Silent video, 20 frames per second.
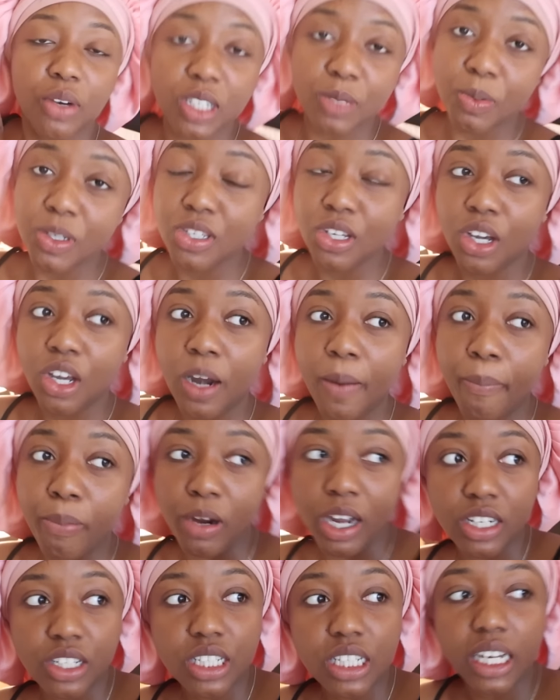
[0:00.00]
We were supposed to go to
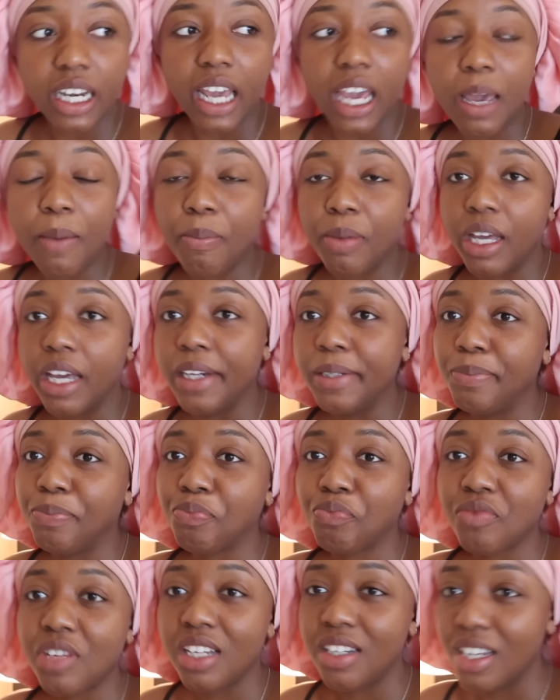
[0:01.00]
brunch today, but
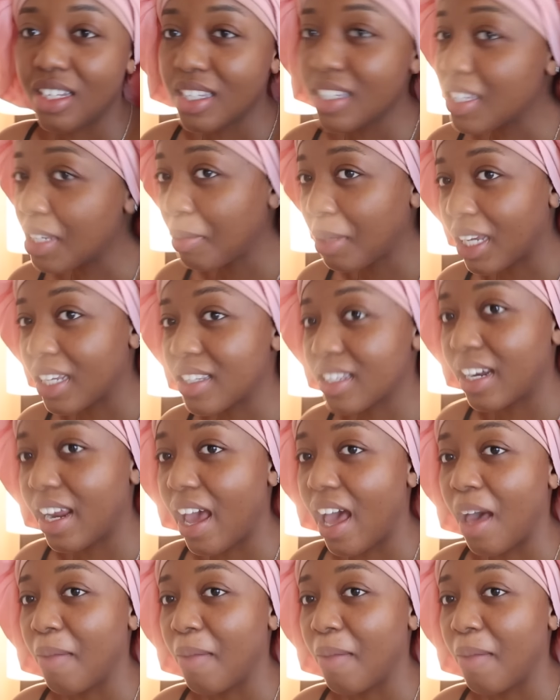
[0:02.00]
it doesn't seem like it's gonna